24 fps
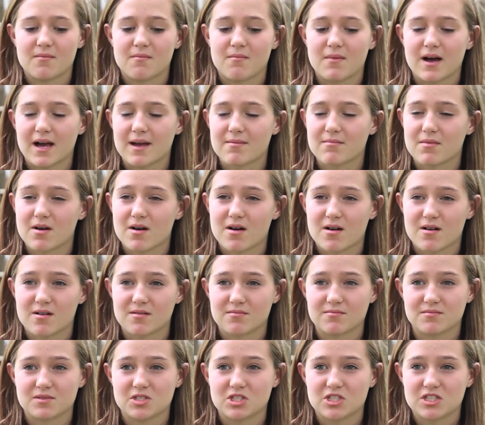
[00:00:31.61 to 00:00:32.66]
My
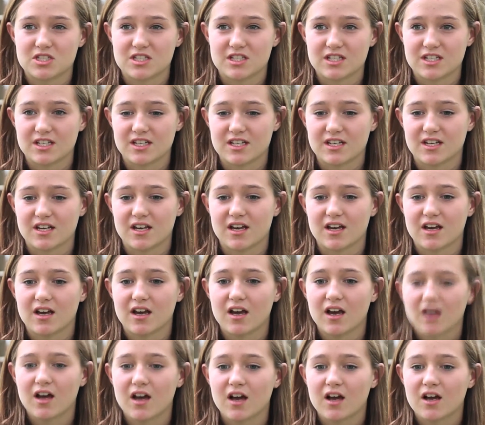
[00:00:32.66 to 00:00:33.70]
mom, she
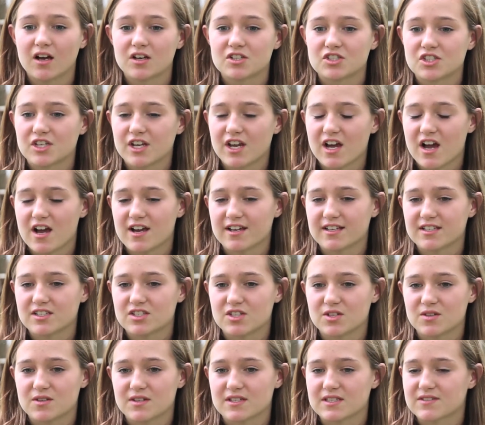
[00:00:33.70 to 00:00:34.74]
she got
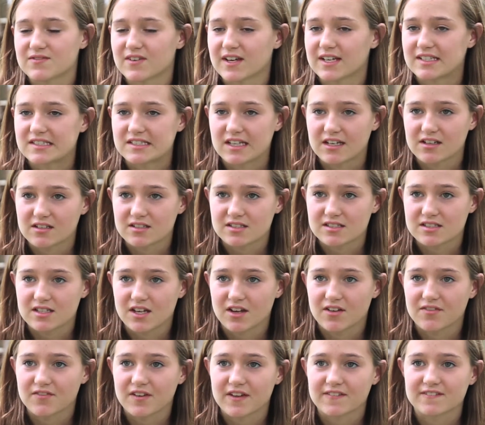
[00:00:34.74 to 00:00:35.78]
into this Visalis
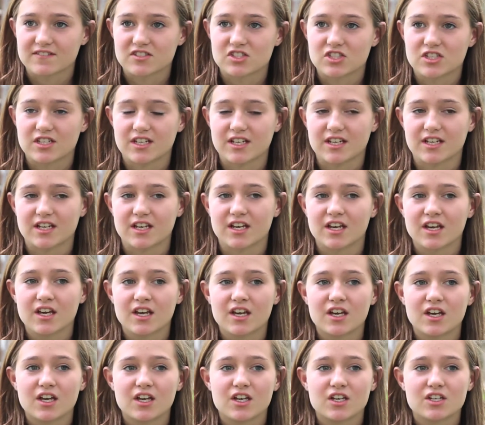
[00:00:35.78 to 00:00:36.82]
stuff, and she
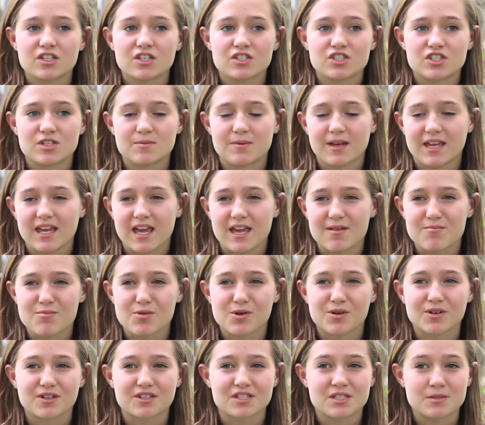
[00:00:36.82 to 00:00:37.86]
she became
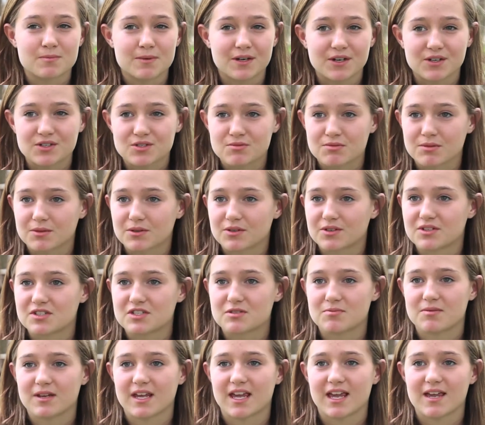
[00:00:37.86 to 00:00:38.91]
more spiritual and
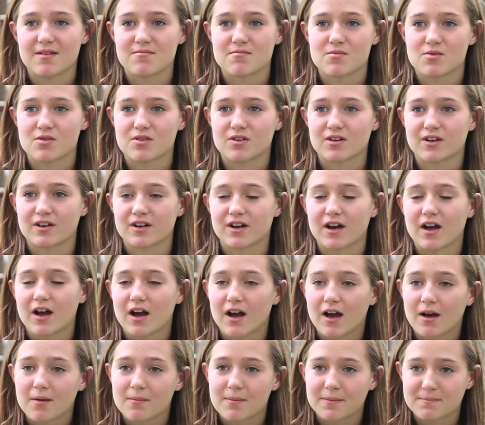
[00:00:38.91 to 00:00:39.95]
she became more
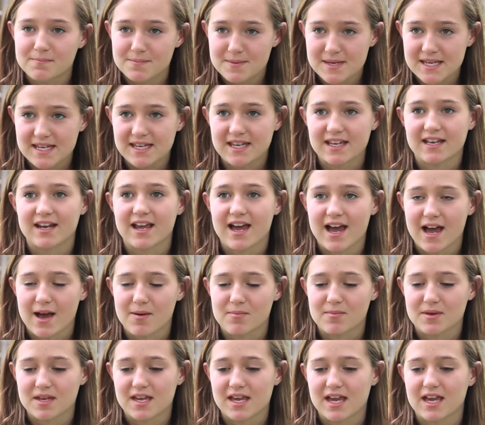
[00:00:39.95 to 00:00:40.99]
upbeat and
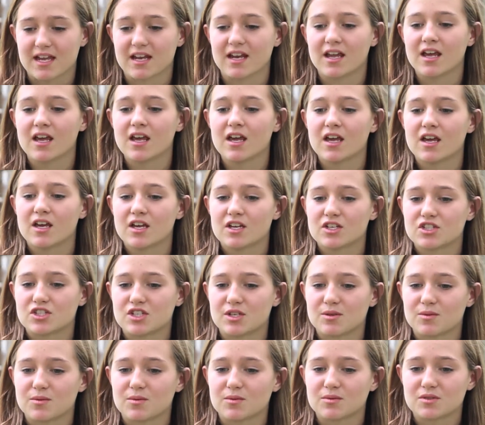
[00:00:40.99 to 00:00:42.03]
happy and
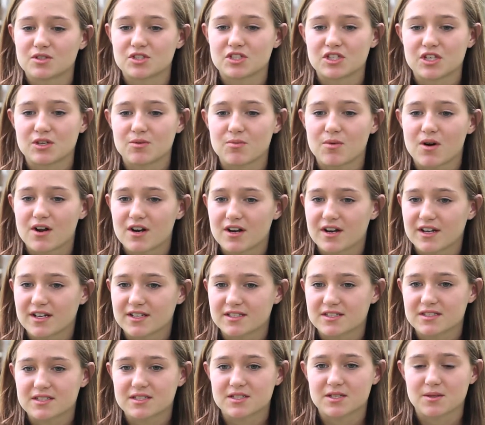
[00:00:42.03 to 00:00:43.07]
she she wanted
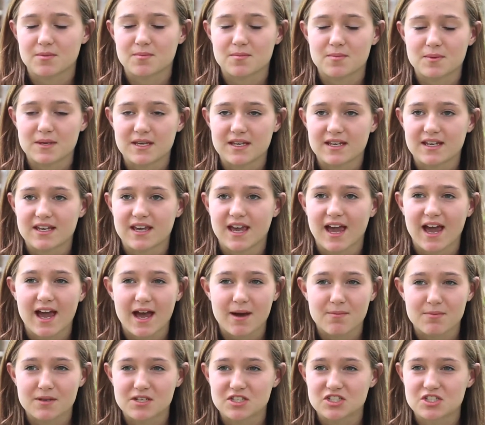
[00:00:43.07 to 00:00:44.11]
us to be
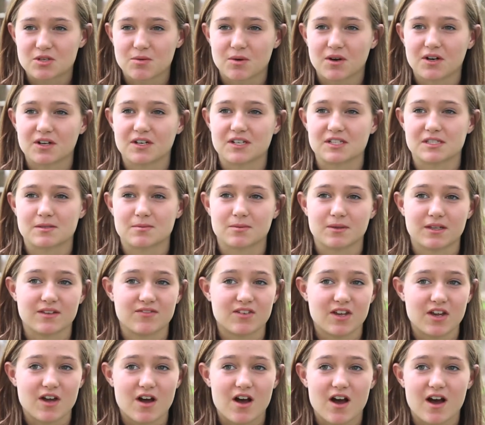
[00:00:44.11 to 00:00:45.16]
happy and she wanted us to
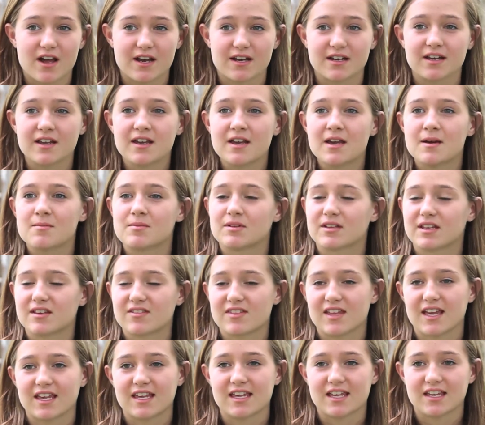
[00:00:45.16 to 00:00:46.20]
believe in God and
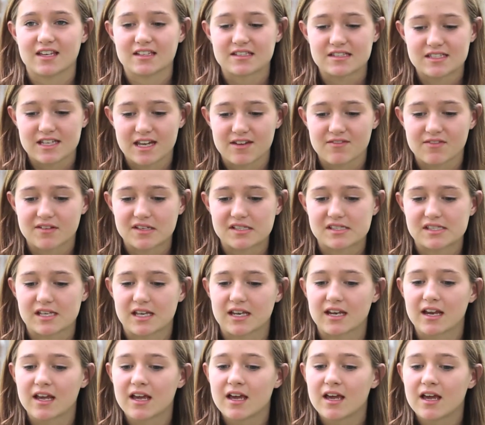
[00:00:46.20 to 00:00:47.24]
believe that he could save us
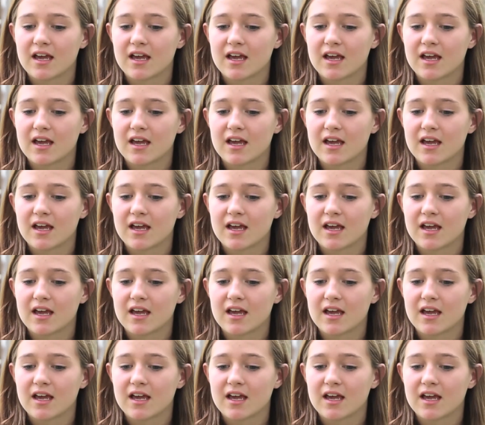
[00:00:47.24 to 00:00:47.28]
and